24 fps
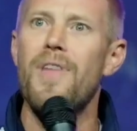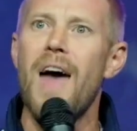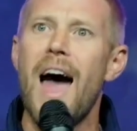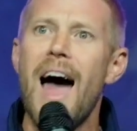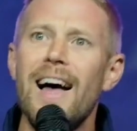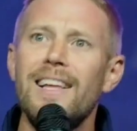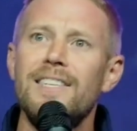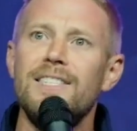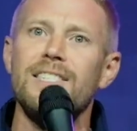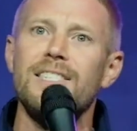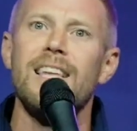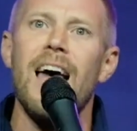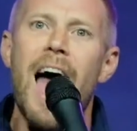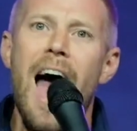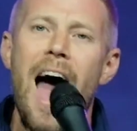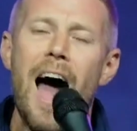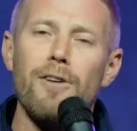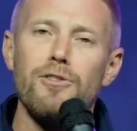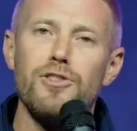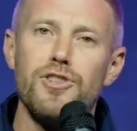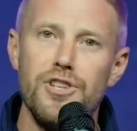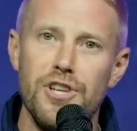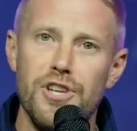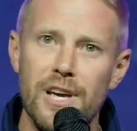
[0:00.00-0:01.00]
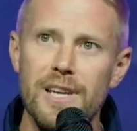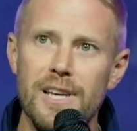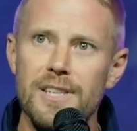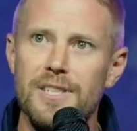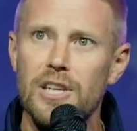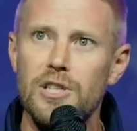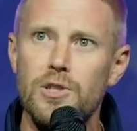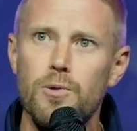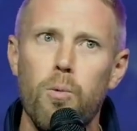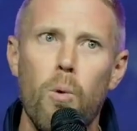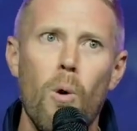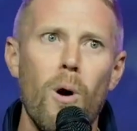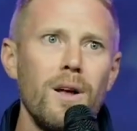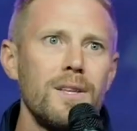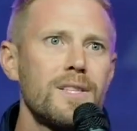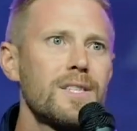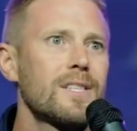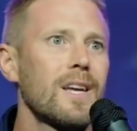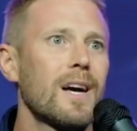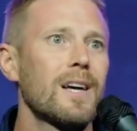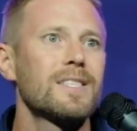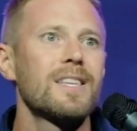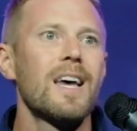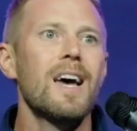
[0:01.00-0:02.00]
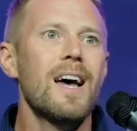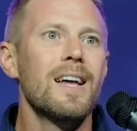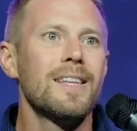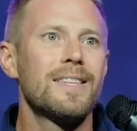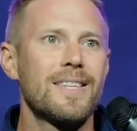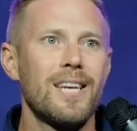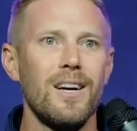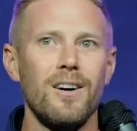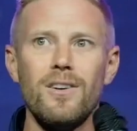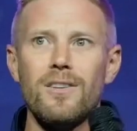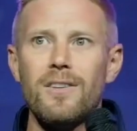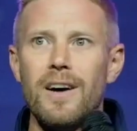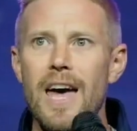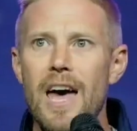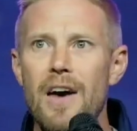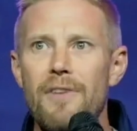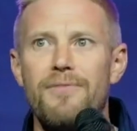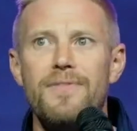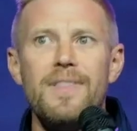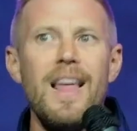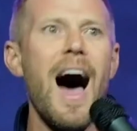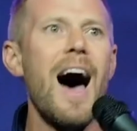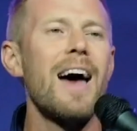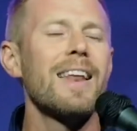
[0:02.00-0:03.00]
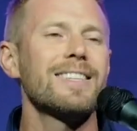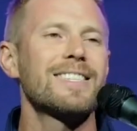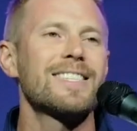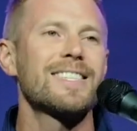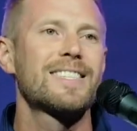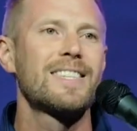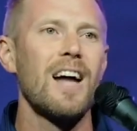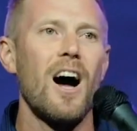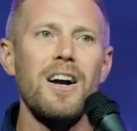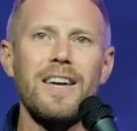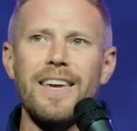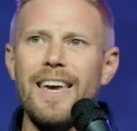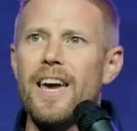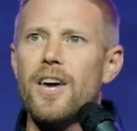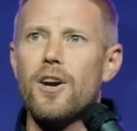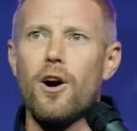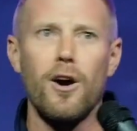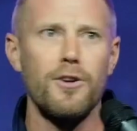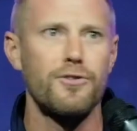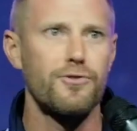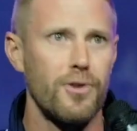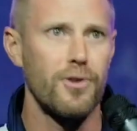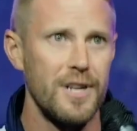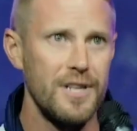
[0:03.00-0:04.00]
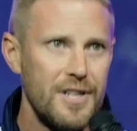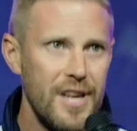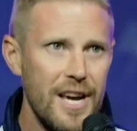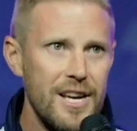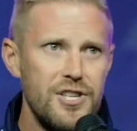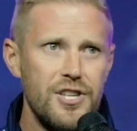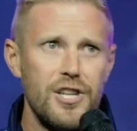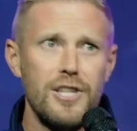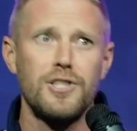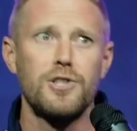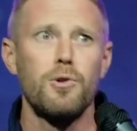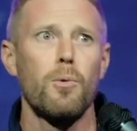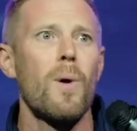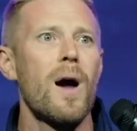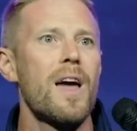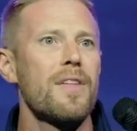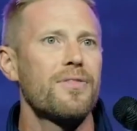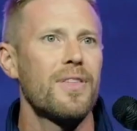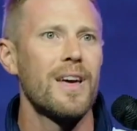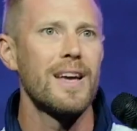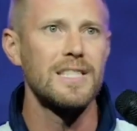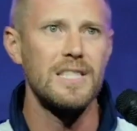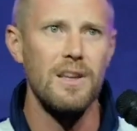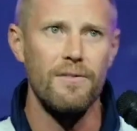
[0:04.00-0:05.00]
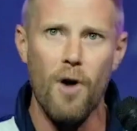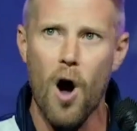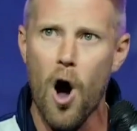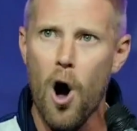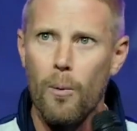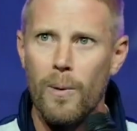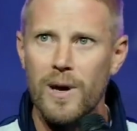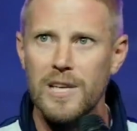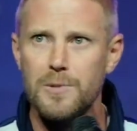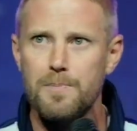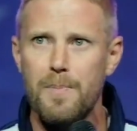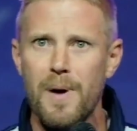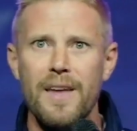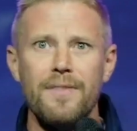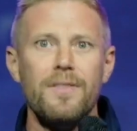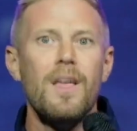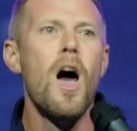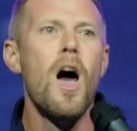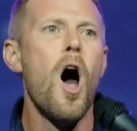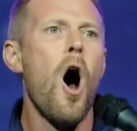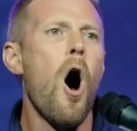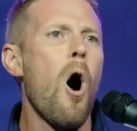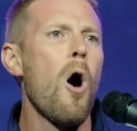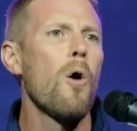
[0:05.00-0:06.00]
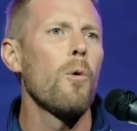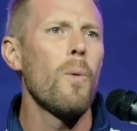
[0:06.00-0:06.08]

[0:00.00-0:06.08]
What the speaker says: That's how Jesus wants us to live, not stuck in our traditions, the way things have always been, or the